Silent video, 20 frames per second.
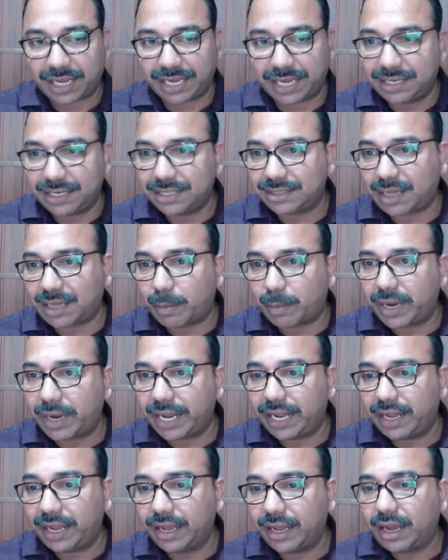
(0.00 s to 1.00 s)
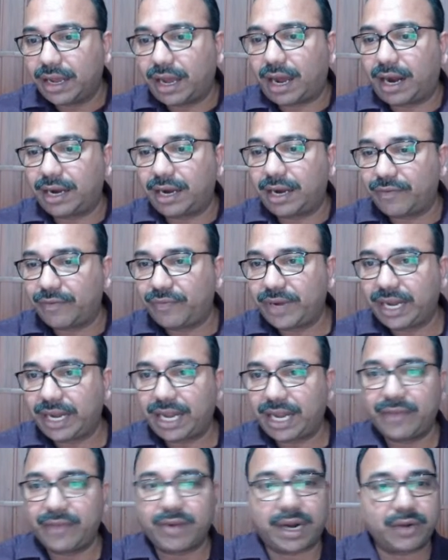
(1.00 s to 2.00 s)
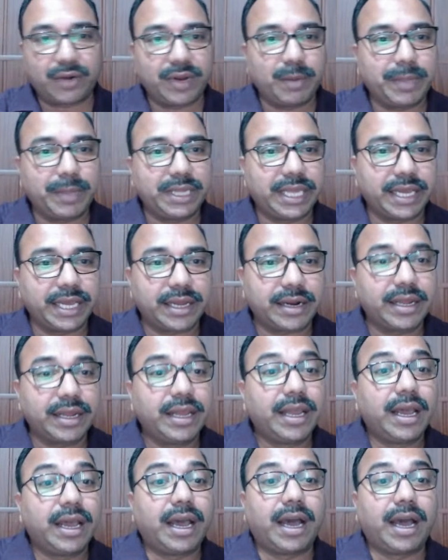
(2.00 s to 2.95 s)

Okay, in his summary, definitely what will be there?